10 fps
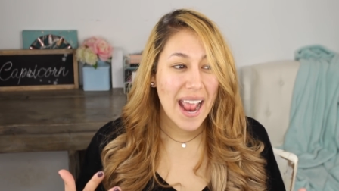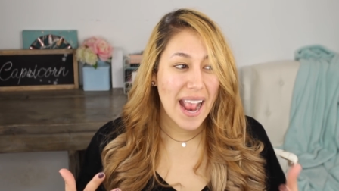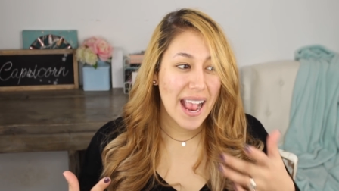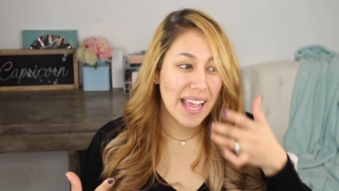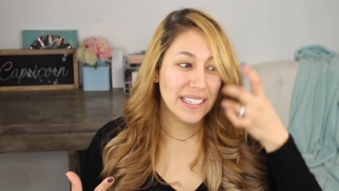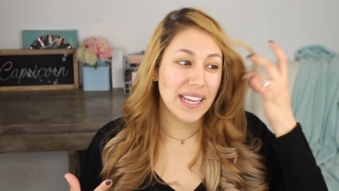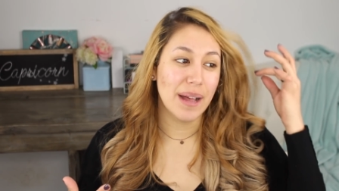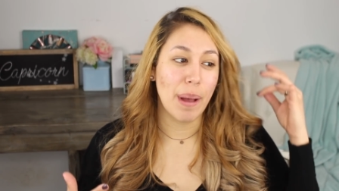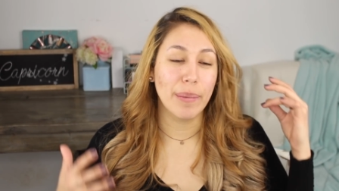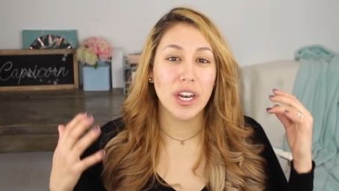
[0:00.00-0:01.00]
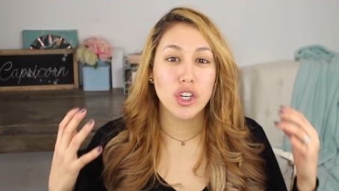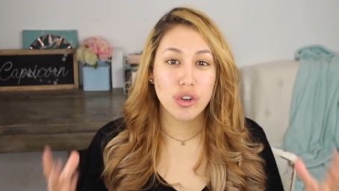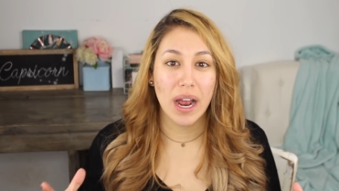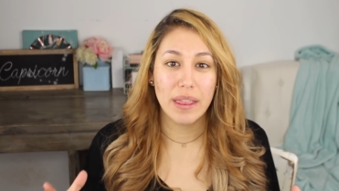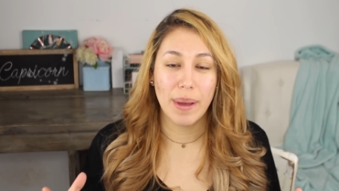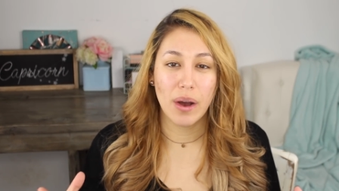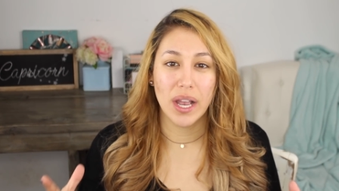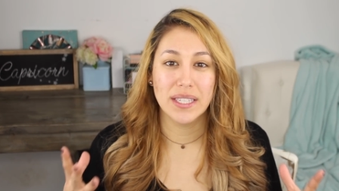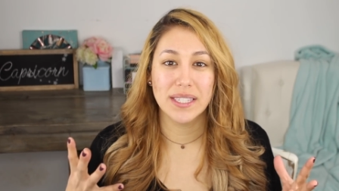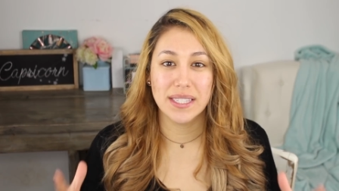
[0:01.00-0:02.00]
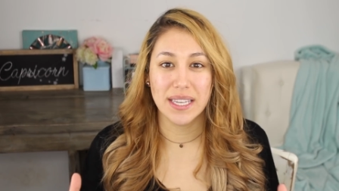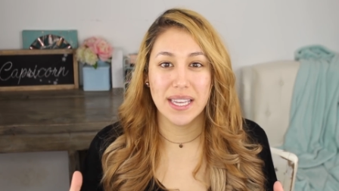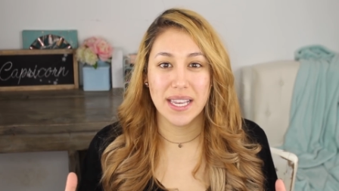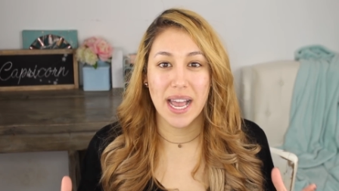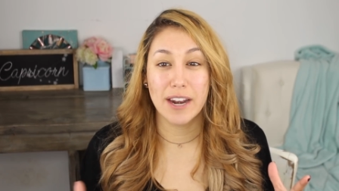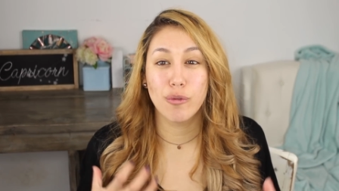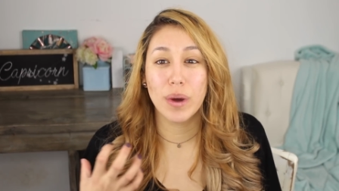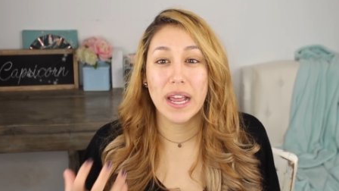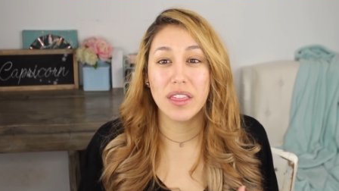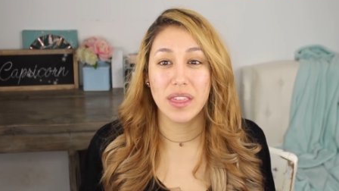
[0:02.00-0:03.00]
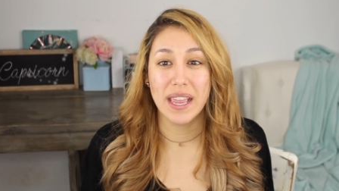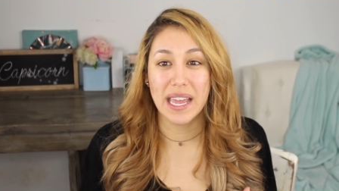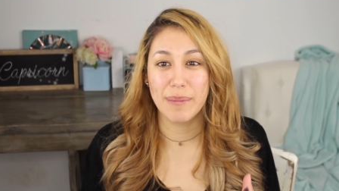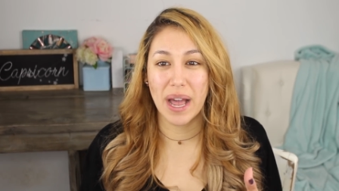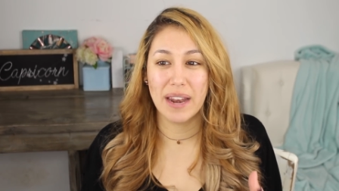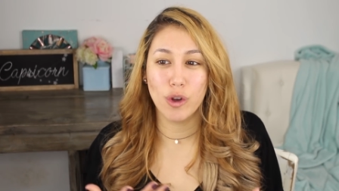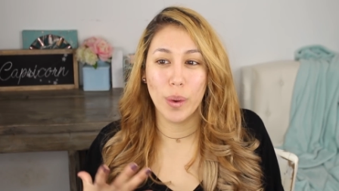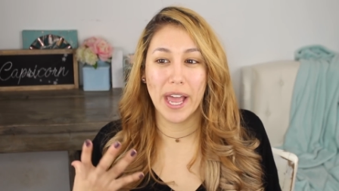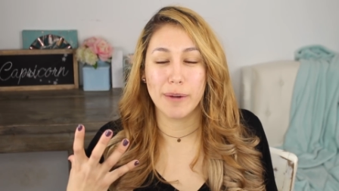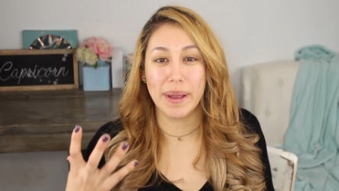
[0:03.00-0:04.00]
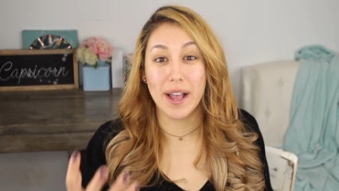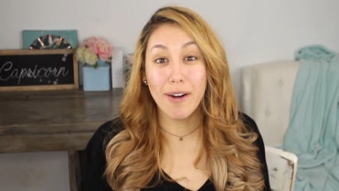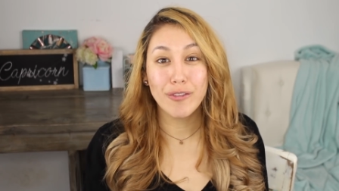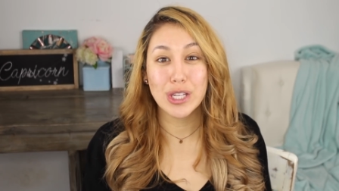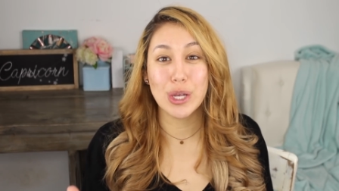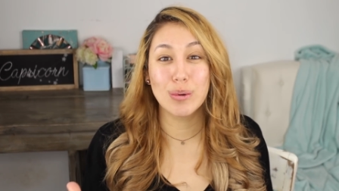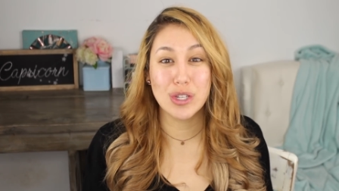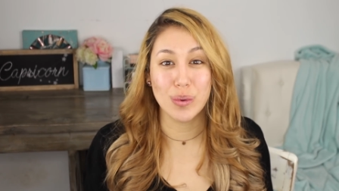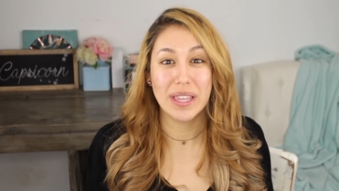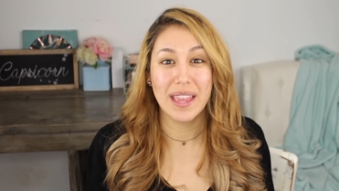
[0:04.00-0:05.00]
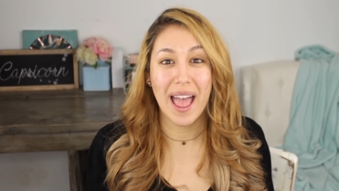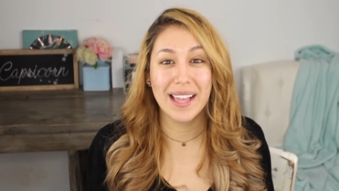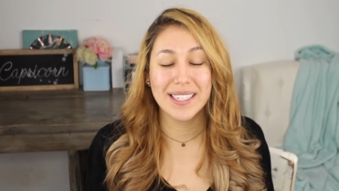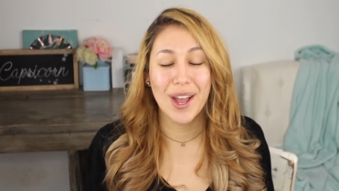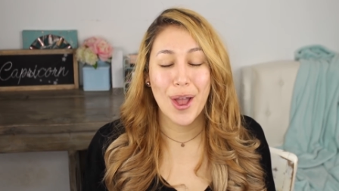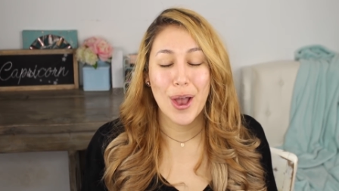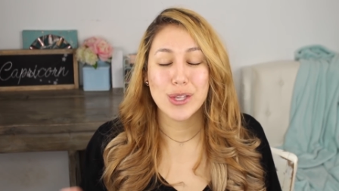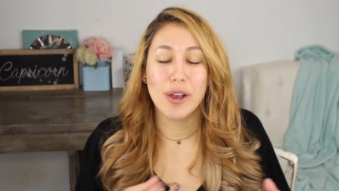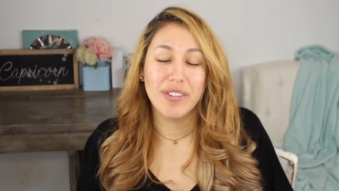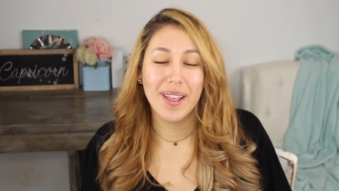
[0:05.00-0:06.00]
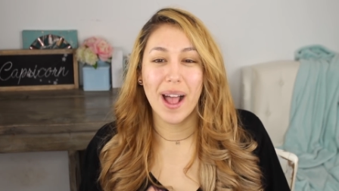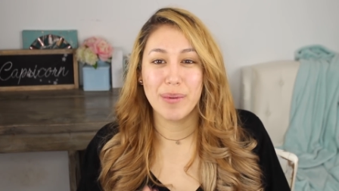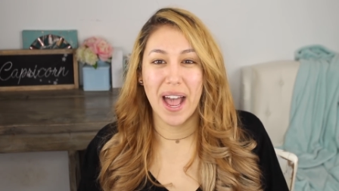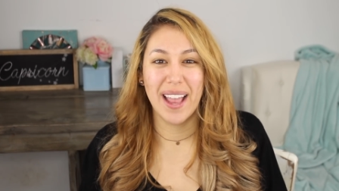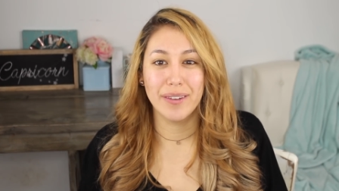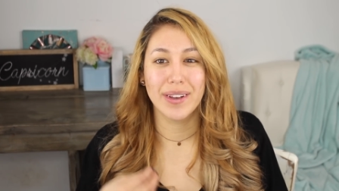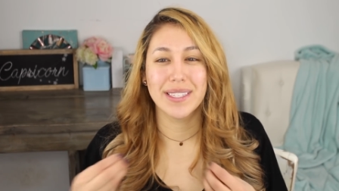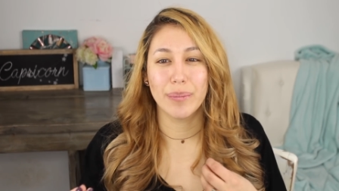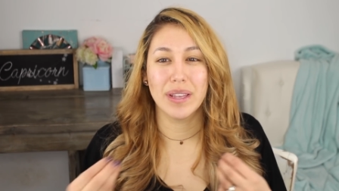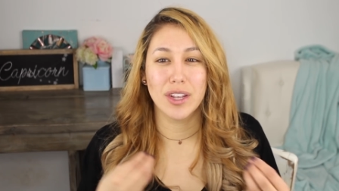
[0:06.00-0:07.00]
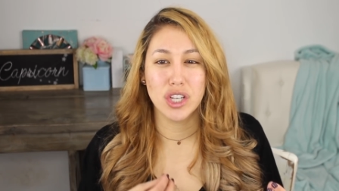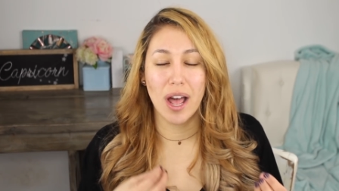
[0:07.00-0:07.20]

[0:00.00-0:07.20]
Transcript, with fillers: And um, I'm gonna try them out and see kind of what I think. And I'm kind of going out of my comfort zone doing that. So I feel like I'm kind of accepting the